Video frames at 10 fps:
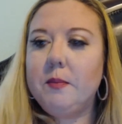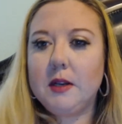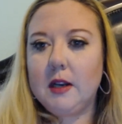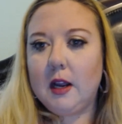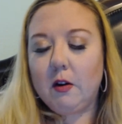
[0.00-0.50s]
but
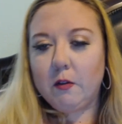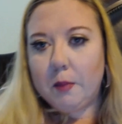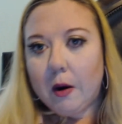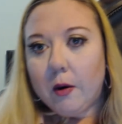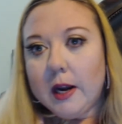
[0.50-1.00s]
not
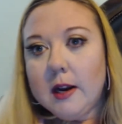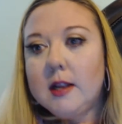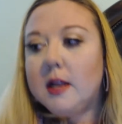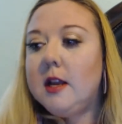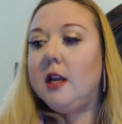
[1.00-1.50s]
overpowering.
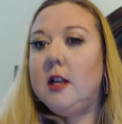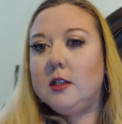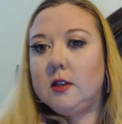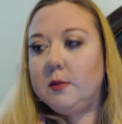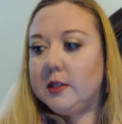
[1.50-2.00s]

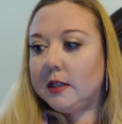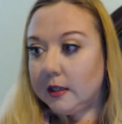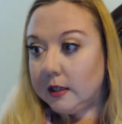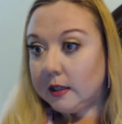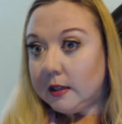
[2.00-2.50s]
So I'm just gonna